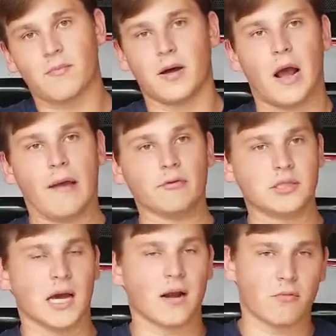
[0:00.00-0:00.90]
but I was
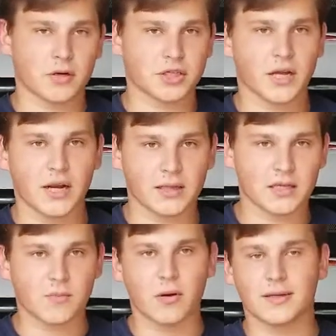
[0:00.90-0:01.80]
kind of rushing it at this
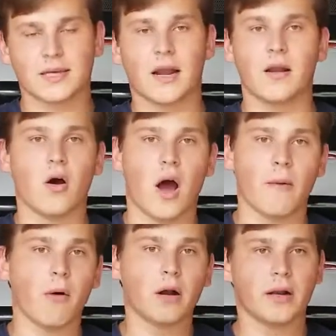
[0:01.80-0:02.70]
point because I didn't know I
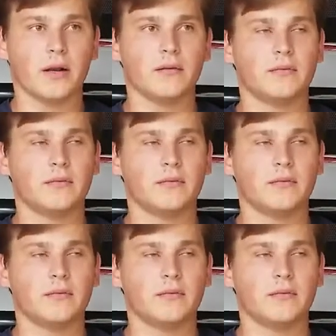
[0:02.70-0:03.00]
wanted